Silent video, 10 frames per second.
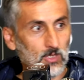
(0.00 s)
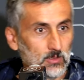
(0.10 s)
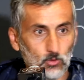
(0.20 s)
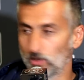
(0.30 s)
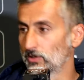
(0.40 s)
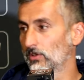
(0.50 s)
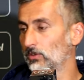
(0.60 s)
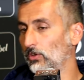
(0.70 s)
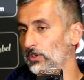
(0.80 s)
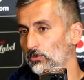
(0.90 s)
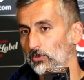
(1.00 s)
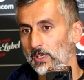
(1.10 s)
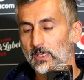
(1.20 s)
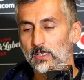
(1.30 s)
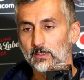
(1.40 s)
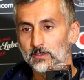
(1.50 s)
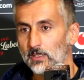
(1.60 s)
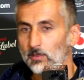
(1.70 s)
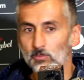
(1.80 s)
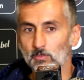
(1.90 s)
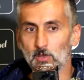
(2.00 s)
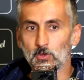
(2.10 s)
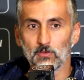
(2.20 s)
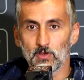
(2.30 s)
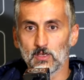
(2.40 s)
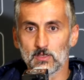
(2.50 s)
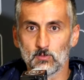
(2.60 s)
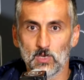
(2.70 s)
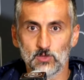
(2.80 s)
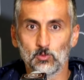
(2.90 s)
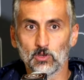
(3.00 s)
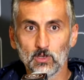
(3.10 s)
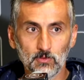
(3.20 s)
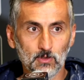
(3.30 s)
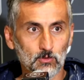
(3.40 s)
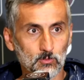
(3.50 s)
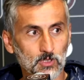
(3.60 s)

but the ball is not going to the net, then everything is much more difficult,